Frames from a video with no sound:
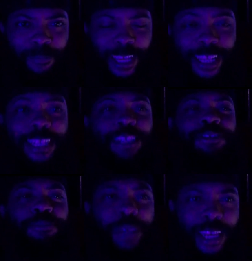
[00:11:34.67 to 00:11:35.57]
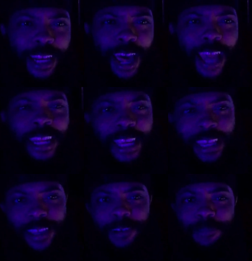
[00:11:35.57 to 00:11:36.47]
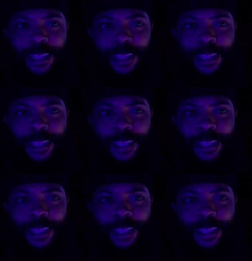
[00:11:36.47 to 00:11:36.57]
He needs me and I need him.